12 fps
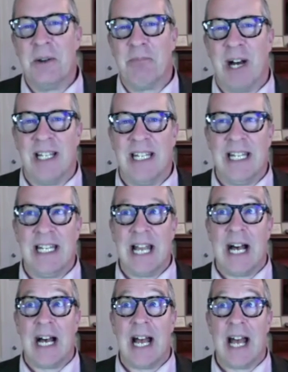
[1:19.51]
Putney
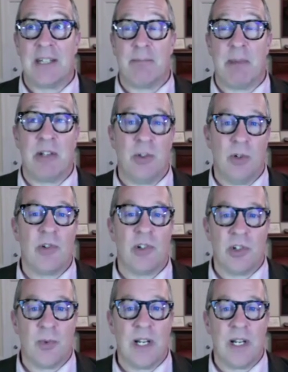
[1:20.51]
has about
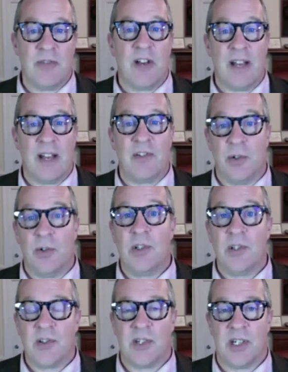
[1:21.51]
225 students.